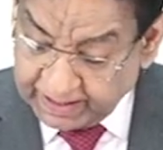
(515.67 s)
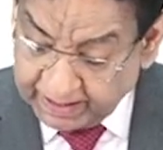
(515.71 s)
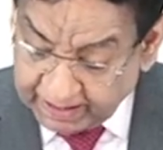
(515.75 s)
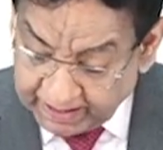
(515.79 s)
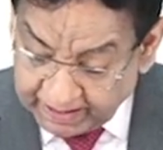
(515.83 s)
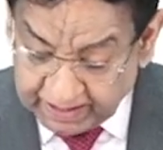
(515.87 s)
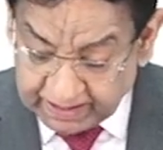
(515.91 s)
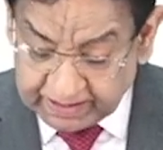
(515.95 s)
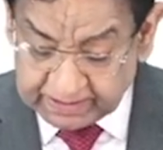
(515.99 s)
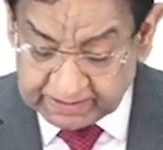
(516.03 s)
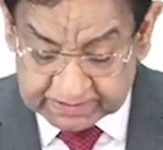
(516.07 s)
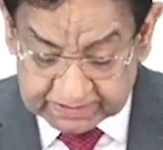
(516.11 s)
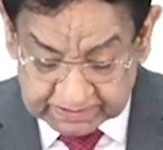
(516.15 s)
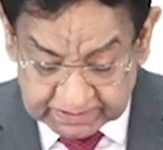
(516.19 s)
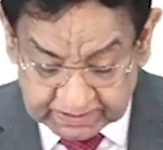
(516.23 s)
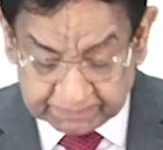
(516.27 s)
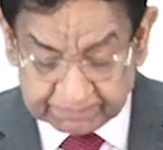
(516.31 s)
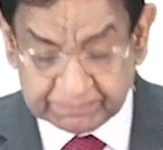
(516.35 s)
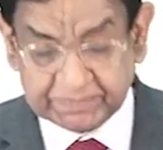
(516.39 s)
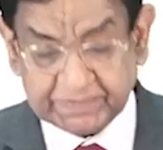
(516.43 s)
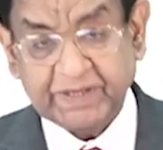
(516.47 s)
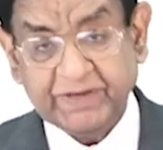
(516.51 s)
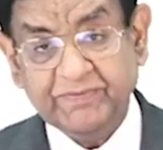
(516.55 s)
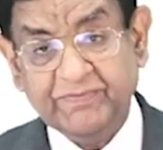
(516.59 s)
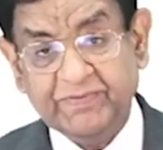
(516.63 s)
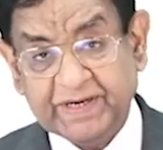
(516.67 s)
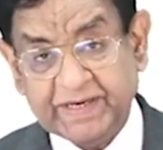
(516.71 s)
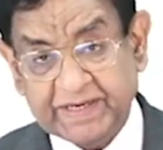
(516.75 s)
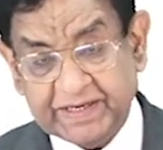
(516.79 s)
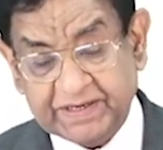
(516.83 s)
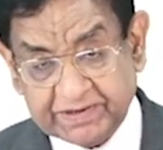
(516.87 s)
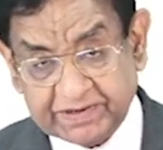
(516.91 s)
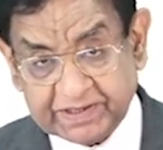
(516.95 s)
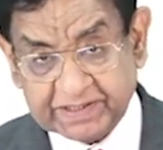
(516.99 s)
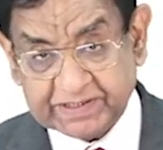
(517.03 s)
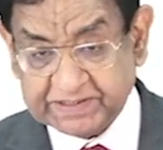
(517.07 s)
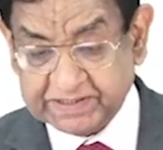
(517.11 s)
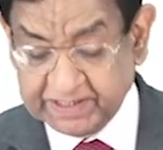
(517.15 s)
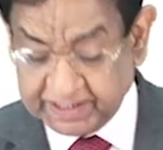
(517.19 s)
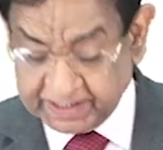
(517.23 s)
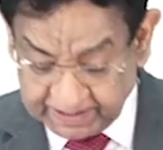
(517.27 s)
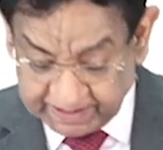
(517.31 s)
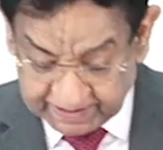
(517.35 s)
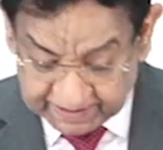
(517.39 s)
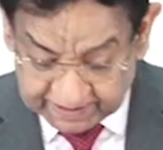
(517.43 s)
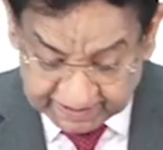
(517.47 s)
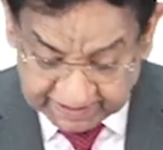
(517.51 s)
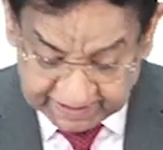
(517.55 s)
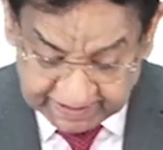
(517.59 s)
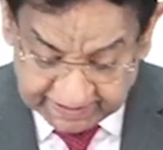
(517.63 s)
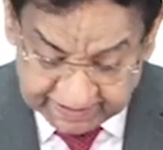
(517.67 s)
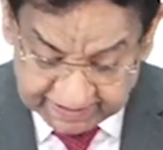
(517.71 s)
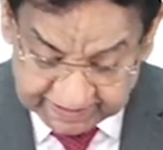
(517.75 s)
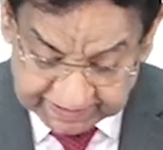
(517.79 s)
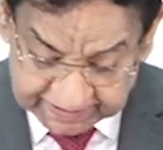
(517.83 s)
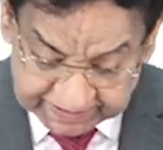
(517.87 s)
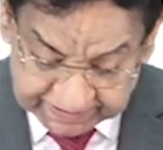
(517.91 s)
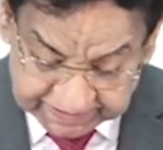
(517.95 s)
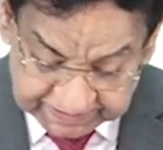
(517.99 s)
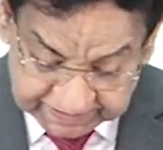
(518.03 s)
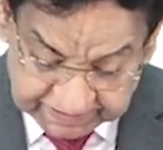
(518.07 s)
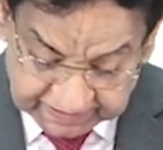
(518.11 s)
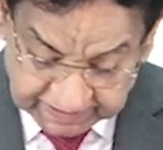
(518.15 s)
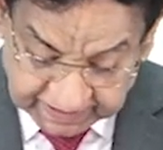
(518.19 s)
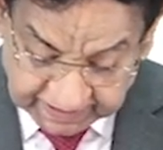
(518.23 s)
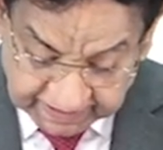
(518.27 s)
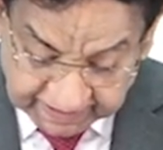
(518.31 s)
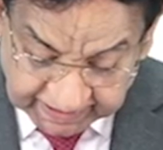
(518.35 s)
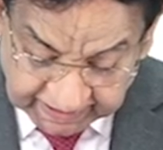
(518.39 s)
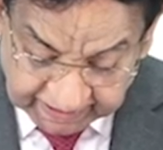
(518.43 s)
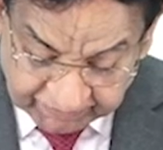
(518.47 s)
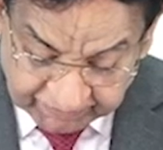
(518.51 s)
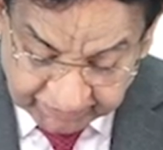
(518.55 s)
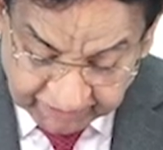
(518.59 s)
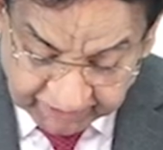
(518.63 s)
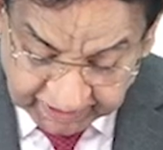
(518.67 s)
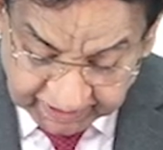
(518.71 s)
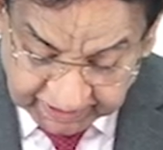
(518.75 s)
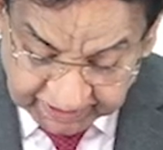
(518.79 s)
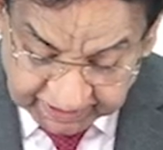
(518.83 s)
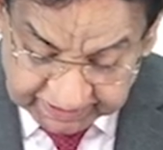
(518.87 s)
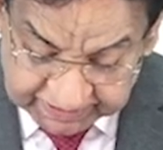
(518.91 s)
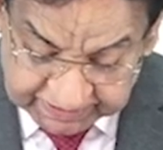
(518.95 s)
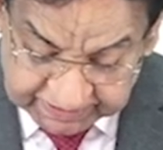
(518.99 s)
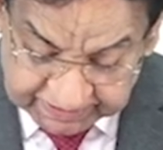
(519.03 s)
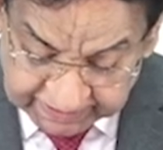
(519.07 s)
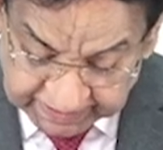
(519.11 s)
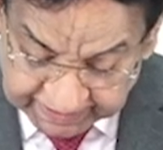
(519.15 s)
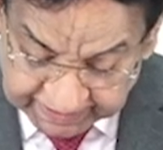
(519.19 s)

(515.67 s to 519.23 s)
And something very interestingly, again, this is the alveolus.